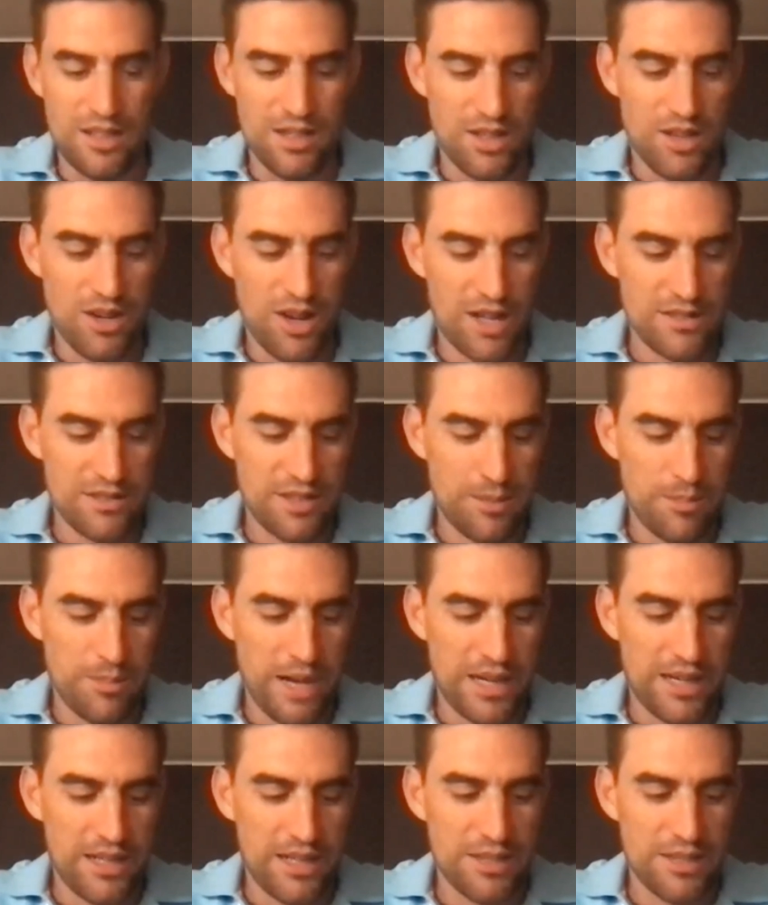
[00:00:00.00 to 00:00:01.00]
guys in the
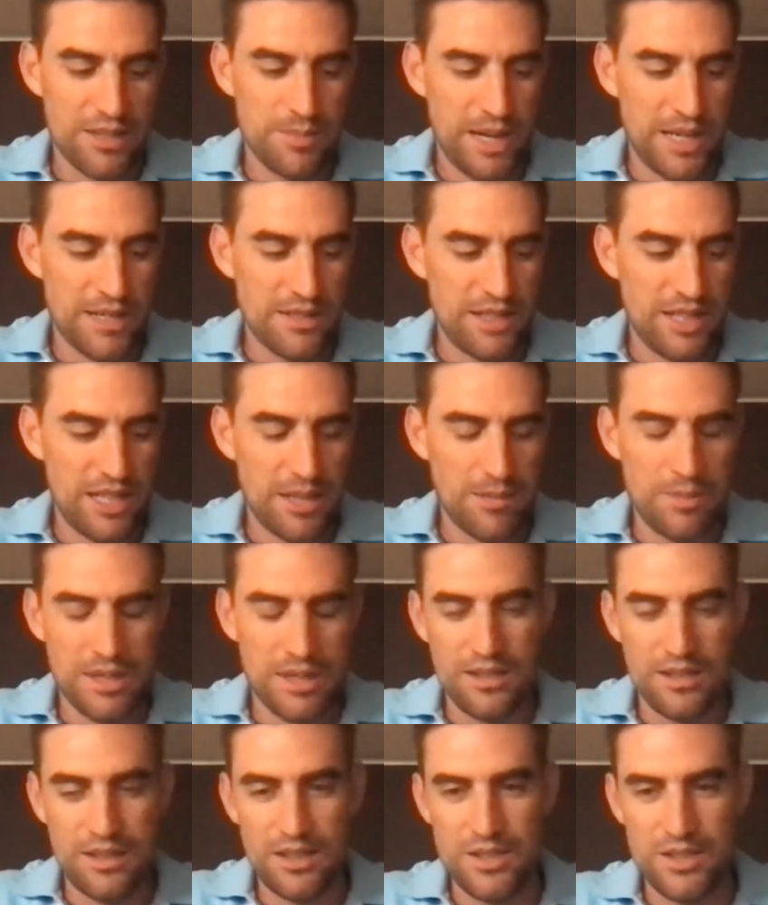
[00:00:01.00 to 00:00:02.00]
banking space here,
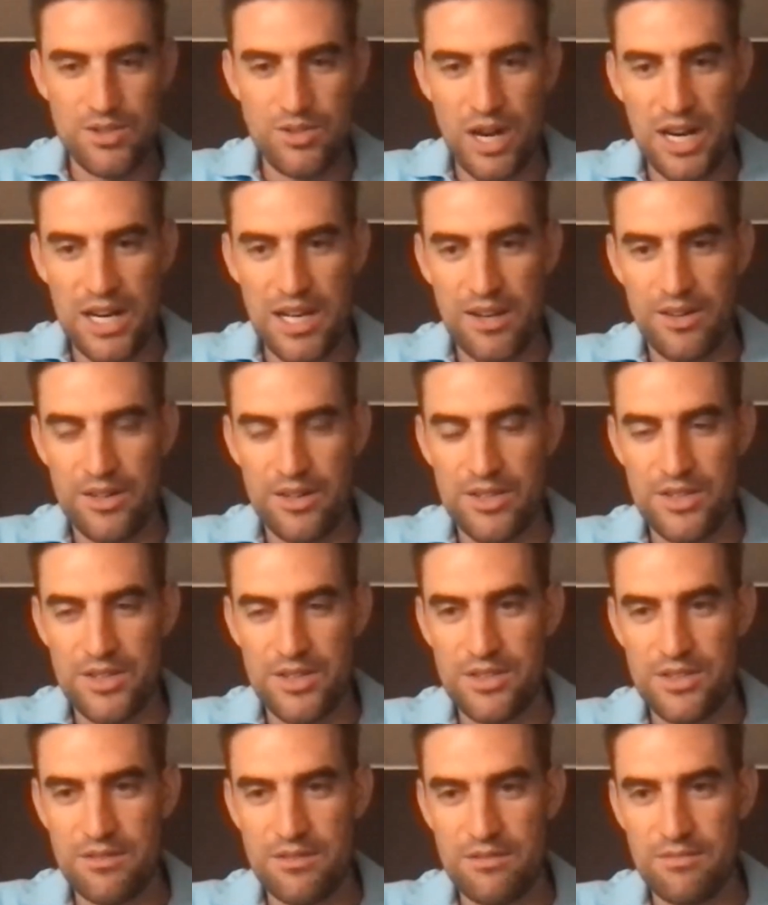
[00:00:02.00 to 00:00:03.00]
but Australia
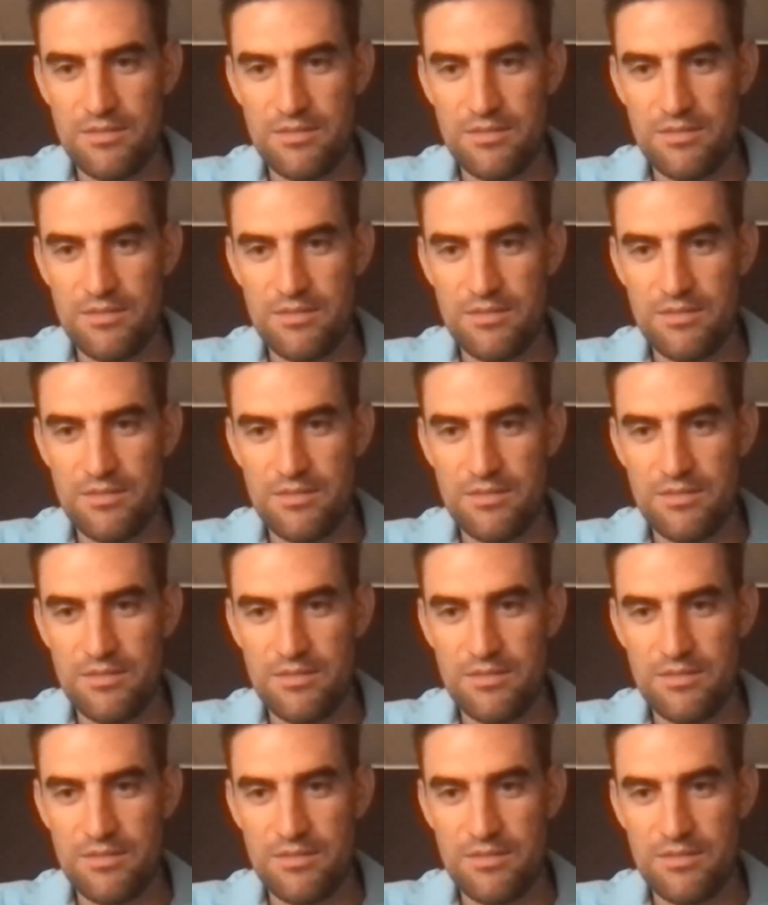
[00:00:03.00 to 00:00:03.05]
is